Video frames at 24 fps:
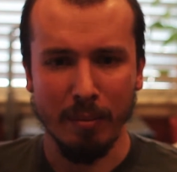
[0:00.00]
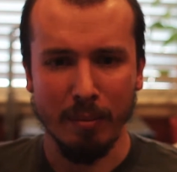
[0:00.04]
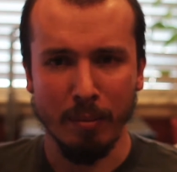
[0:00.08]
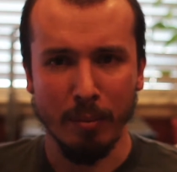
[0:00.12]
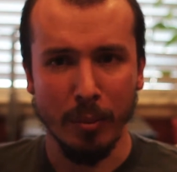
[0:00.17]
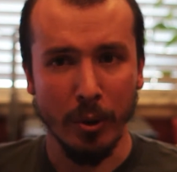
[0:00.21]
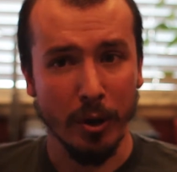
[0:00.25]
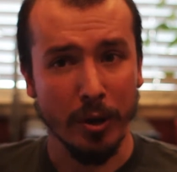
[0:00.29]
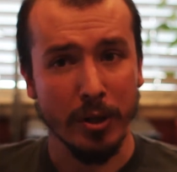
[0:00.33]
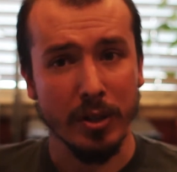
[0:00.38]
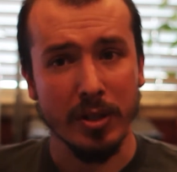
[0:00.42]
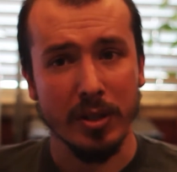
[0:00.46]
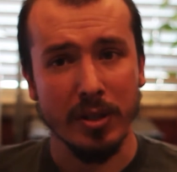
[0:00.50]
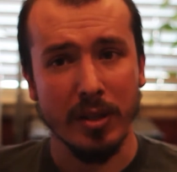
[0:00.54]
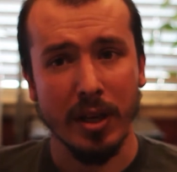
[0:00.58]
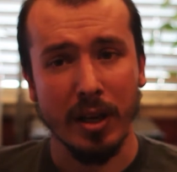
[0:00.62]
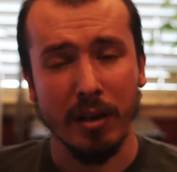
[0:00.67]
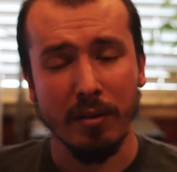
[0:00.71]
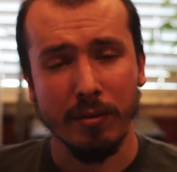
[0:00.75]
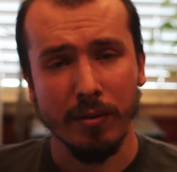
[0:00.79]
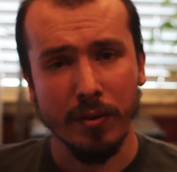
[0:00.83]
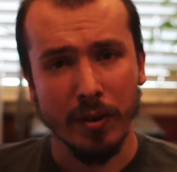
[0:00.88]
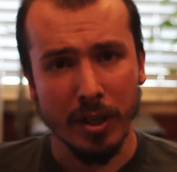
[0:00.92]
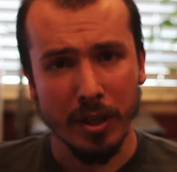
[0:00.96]
books that
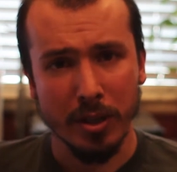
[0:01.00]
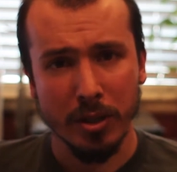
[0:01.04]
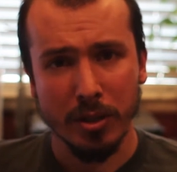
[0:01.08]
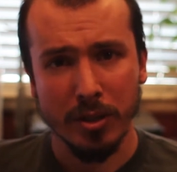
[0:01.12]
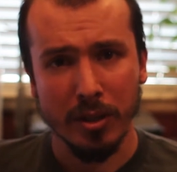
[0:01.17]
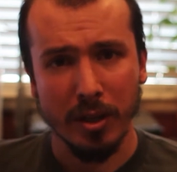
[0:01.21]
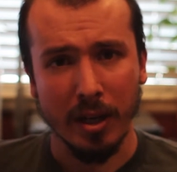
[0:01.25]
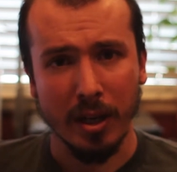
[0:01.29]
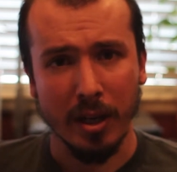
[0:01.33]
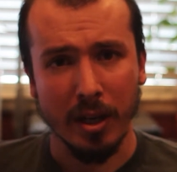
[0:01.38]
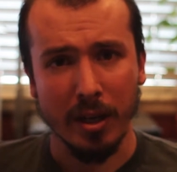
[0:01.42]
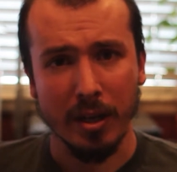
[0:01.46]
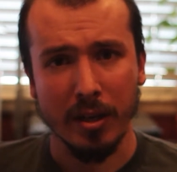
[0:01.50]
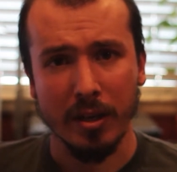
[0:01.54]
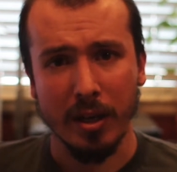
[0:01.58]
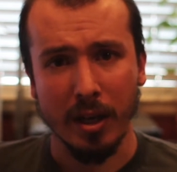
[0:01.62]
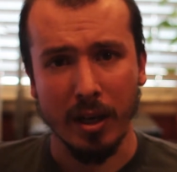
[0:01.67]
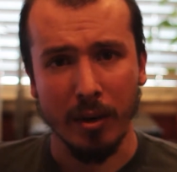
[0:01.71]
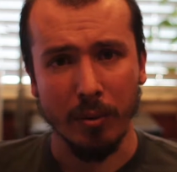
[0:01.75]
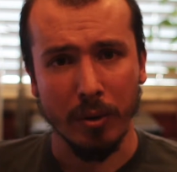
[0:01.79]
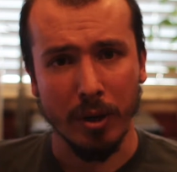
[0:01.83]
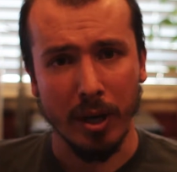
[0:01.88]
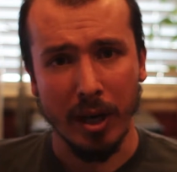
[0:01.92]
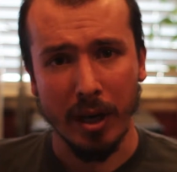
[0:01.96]
I've finished, and
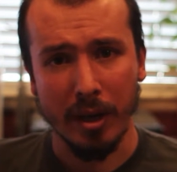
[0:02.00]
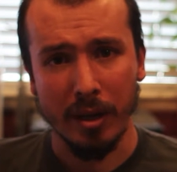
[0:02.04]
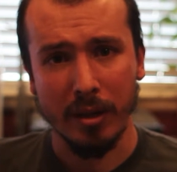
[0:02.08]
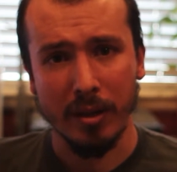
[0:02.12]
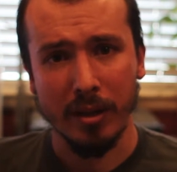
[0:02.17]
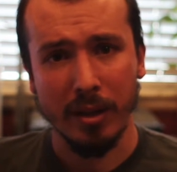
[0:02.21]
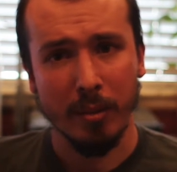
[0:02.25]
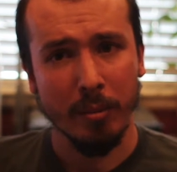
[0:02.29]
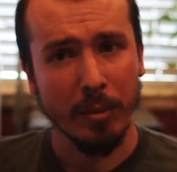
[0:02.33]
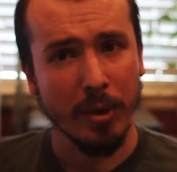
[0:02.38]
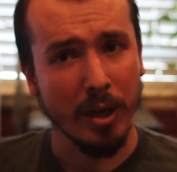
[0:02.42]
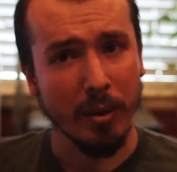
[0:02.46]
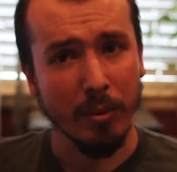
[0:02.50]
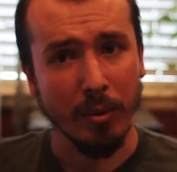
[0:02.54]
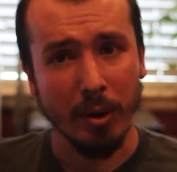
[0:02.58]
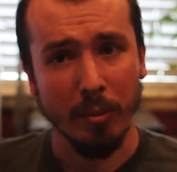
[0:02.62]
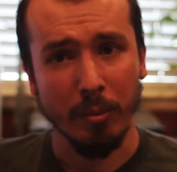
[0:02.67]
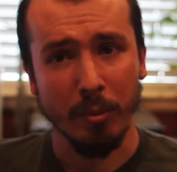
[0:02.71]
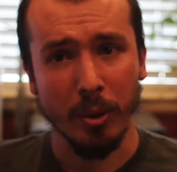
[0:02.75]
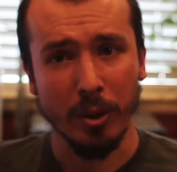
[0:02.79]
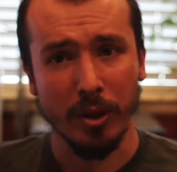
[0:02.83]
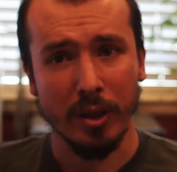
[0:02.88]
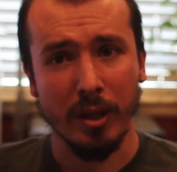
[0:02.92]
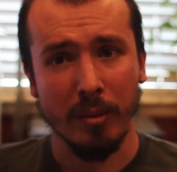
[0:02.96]
I want to edit them and I want
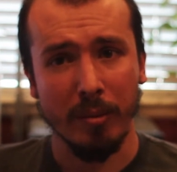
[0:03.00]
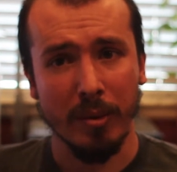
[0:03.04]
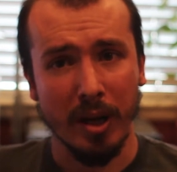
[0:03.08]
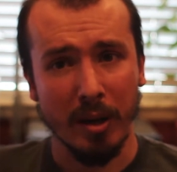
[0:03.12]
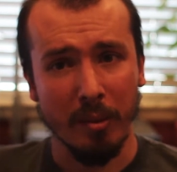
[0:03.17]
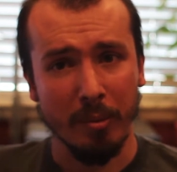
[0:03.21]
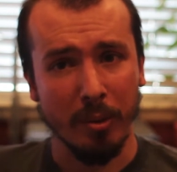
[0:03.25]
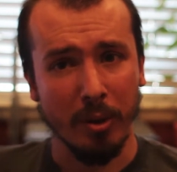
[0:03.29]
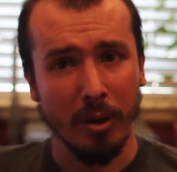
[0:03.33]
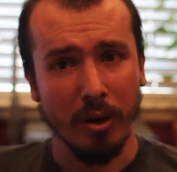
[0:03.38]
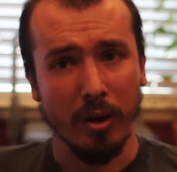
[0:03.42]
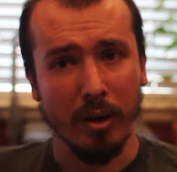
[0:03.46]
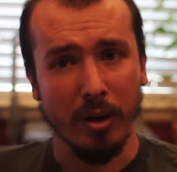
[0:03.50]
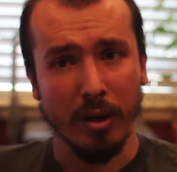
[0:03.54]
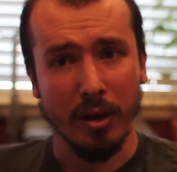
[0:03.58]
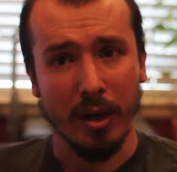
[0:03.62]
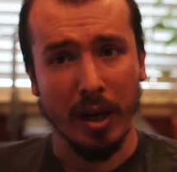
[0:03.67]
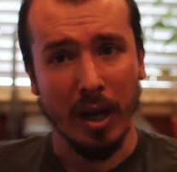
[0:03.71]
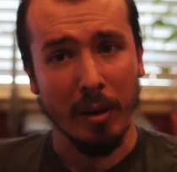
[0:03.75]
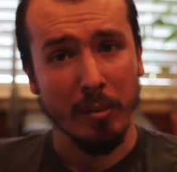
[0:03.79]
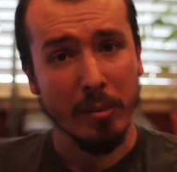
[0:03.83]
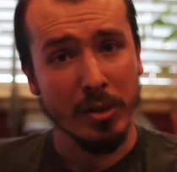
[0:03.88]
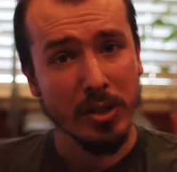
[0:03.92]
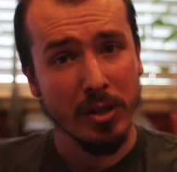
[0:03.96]
to put them up on
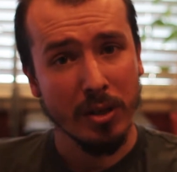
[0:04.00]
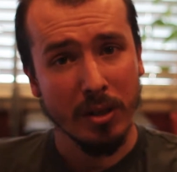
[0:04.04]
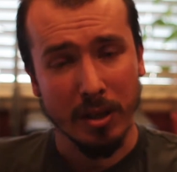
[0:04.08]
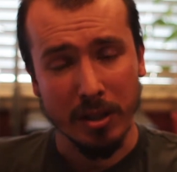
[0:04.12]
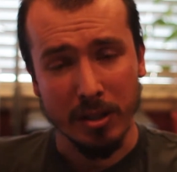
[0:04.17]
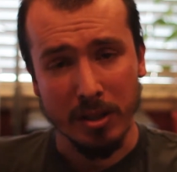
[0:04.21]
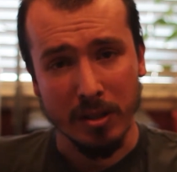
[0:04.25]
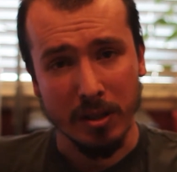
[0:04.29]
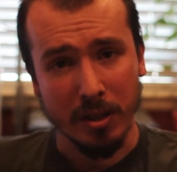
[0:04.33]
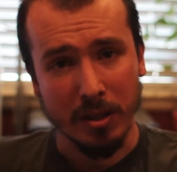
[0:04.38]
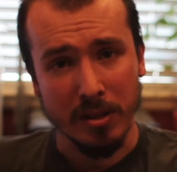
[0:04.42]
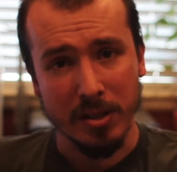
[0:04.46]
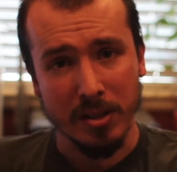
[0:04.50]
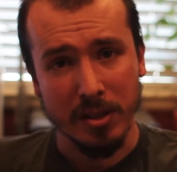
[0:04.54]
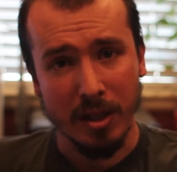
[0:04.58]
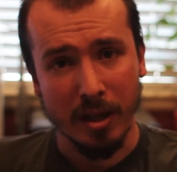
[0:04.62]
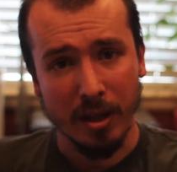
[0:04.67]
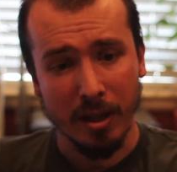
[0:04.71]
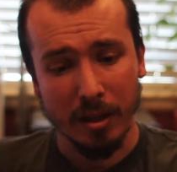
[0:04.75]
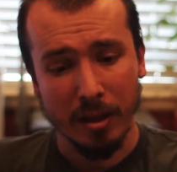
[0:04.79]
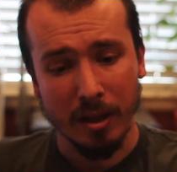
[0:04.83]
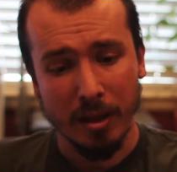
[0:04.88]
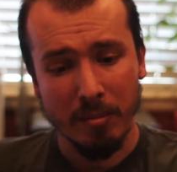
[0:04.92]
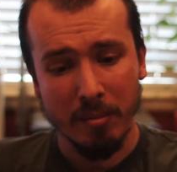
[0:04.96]
Amazon and start
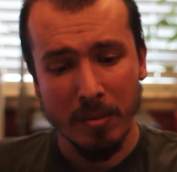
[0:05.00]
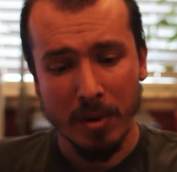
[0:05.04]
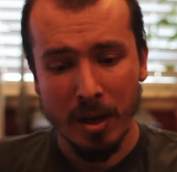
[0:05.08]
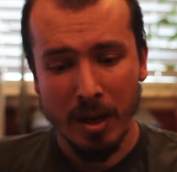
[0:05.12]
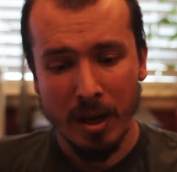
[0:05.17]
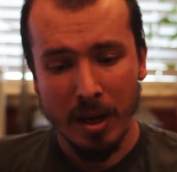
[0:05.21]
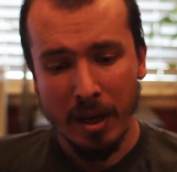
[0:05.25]
selling them.